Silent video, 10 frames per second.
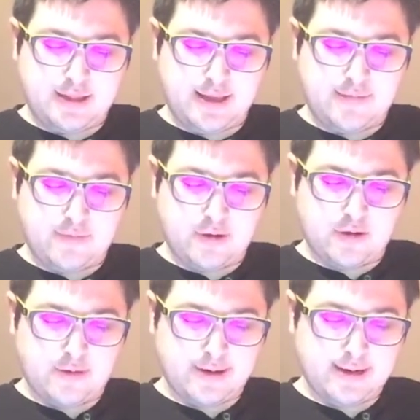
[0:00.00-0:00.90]
they were
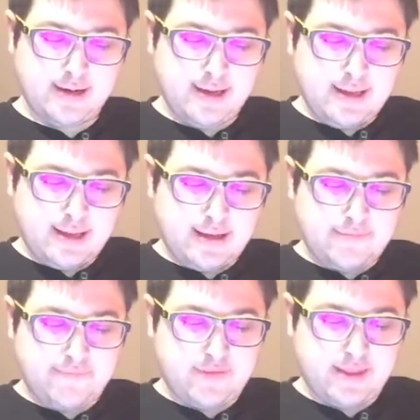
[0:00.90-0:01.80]
on, if
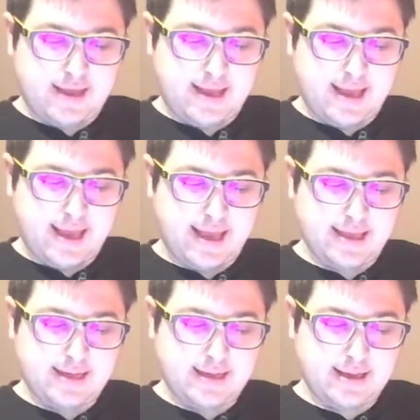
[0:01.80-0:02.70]
they
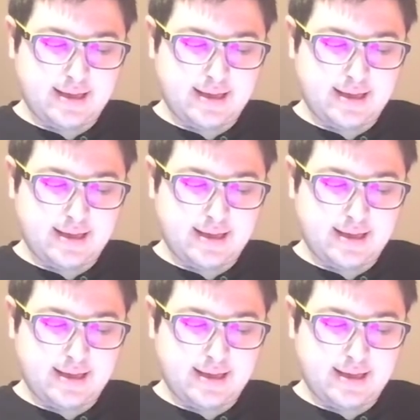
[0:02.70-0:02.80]
had